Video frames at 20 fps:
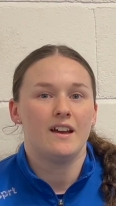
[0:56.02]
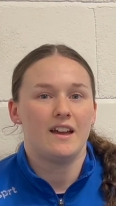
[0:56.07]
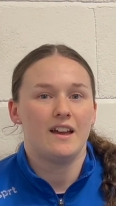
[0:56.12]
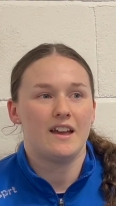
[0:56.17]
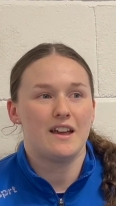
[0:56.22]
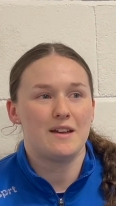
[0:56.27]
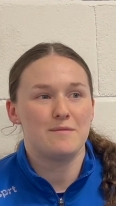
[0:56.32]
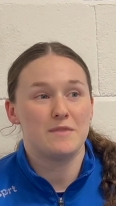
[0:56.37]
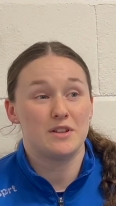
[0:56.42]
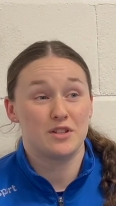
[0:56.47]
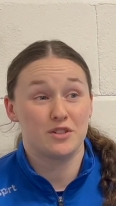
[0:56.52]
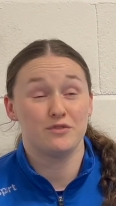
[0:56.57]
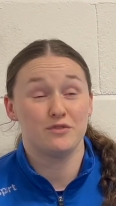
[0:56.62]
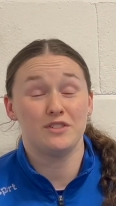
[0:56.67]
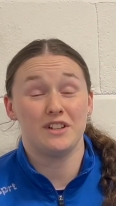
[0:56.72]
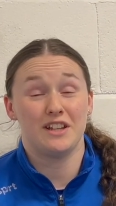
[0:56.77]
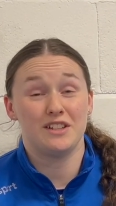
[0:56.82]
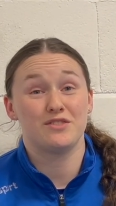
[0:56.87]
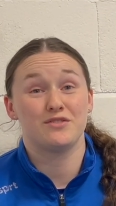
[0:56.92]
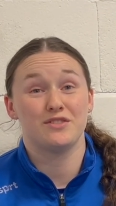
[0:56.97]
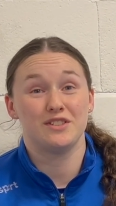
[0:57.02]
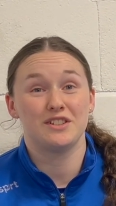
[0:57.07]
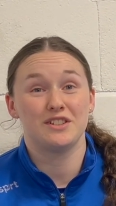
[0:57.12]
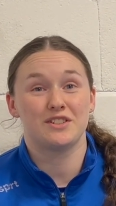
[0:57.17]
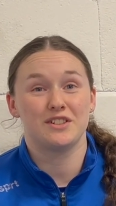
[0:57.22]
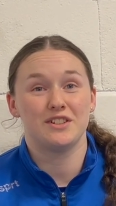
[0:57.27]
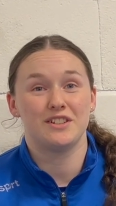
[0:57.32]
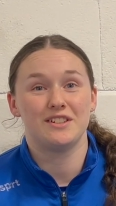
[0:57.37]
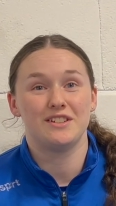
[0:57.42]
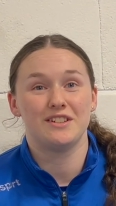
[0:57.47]
It's really
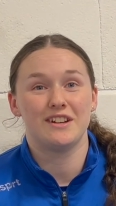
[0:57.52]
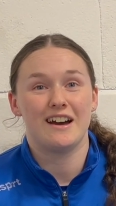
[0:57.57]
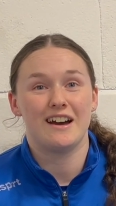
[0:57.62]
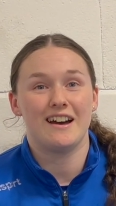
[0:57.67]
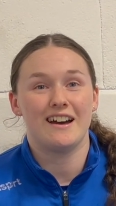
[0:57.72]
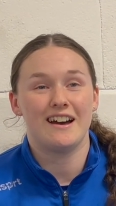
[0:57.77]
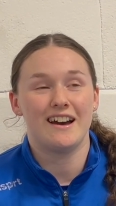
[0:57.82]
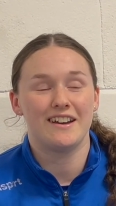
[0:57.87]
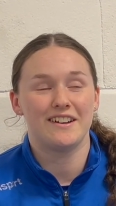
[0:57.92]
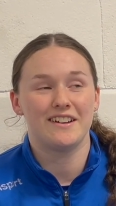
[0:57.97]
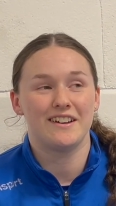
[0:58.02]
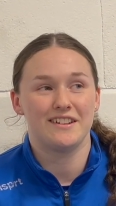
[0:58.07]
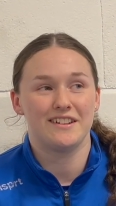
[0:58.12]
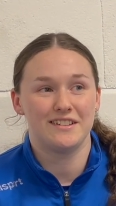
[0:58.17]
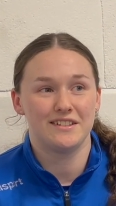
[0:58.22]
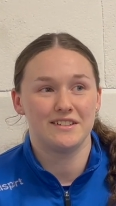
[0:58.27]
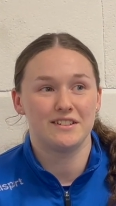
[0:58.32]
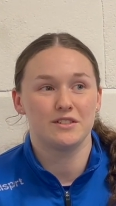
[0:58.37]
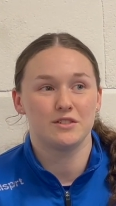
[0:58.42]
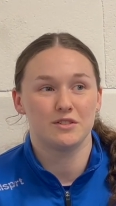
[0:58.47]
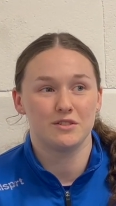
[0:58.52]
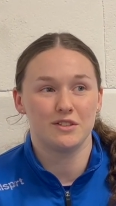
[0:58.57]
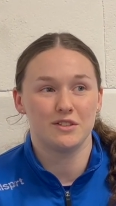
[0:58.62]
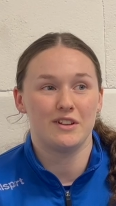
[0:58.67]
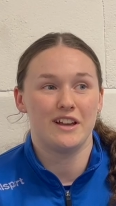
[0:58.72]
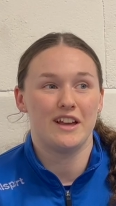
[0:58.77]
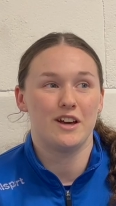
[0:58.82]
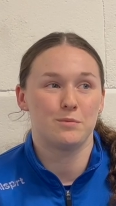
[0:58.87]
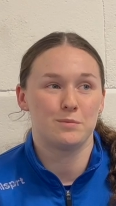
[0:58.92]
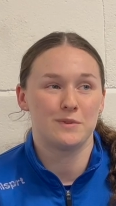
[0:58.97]
good. Nah, Anna and
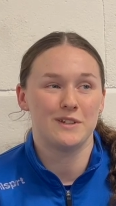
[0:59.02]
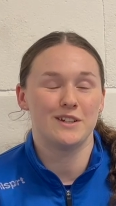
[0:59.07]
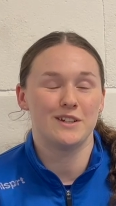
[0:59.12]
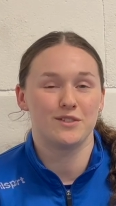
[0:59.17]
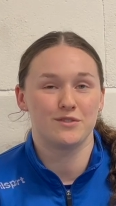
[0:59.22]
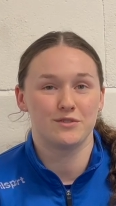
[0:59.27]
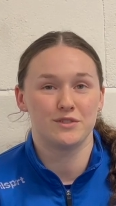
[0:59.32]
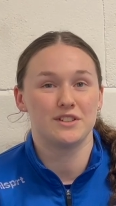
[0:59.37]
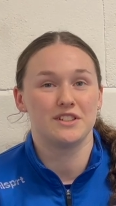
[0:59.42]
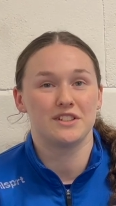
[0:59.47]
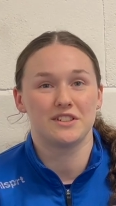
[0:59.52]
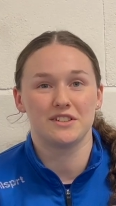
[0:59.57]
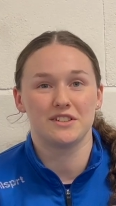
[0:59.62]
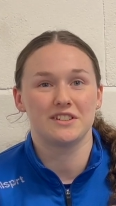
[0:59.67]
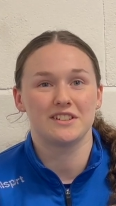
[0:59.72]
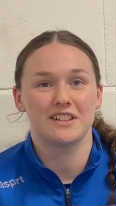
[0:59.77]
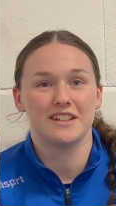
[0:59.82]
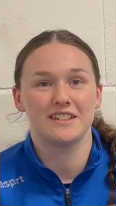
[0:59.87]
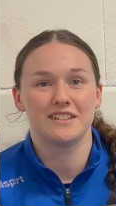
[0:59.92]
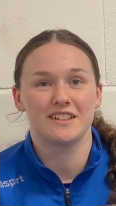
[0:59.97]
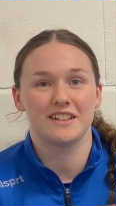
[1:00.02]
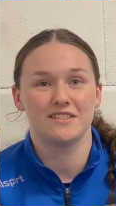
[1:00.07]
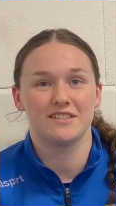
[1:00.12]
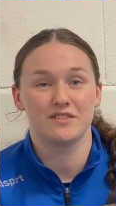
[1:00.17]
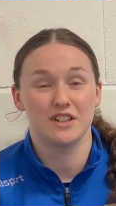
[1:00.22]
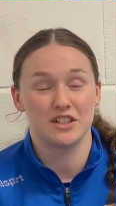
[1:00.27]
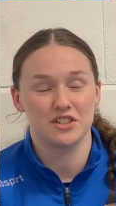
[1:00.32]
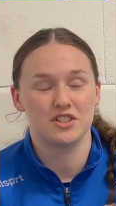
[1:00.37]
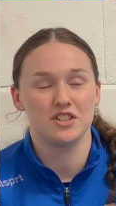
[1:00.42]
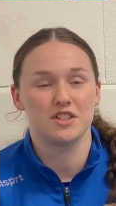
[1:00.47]
LP are really good. And
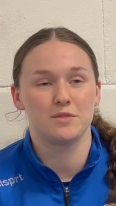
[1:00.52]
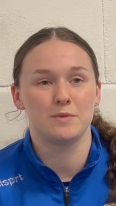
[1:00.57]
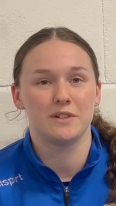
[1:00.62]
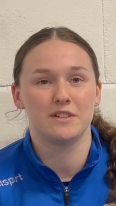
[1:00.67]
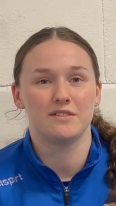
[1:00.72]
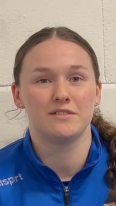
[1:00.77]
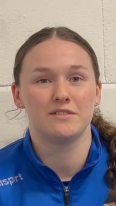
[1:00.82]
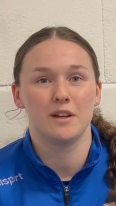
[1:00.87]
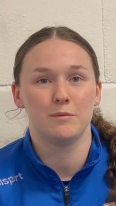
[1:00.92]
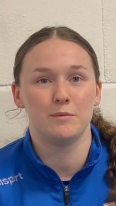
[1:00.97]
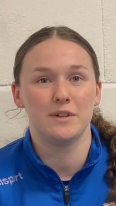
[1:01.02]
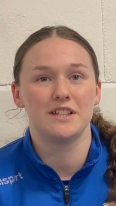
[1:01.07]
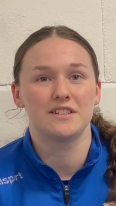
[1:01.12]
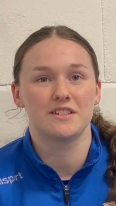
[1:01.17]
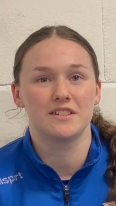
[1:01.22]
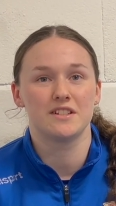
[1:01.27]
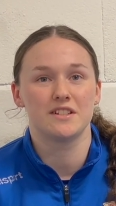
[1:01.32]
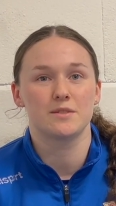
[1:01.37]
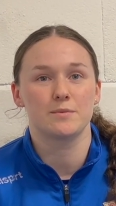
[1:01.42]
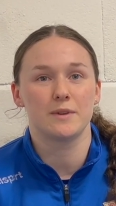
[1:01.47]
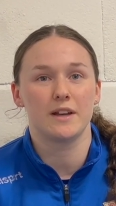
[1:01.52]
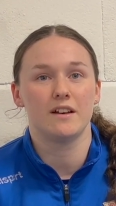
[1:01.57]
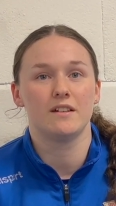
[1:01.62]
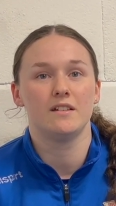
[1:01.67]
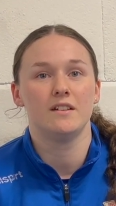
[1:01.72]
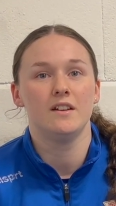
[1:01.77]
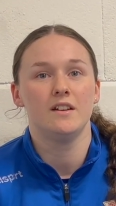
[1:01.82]
Richie's been amazing as well.